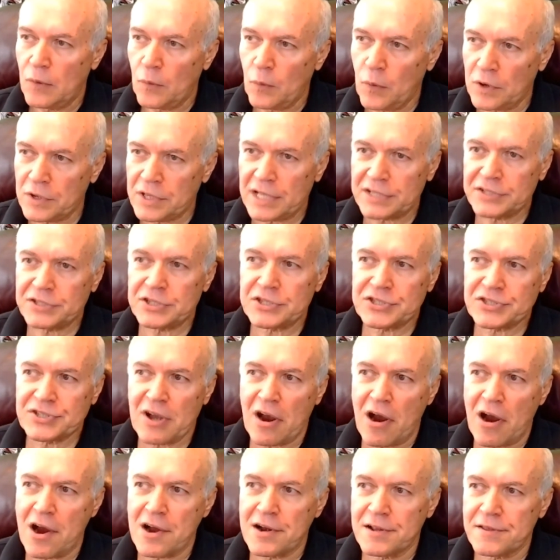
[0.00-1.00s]
we'll get you
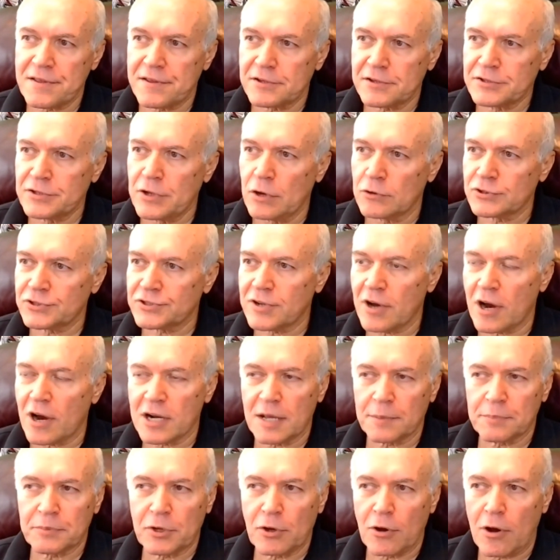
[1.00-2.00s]
started. There's no
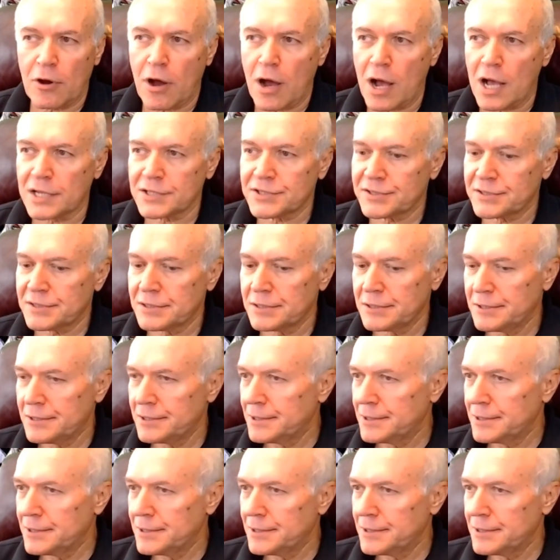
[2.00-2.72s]
startup cost.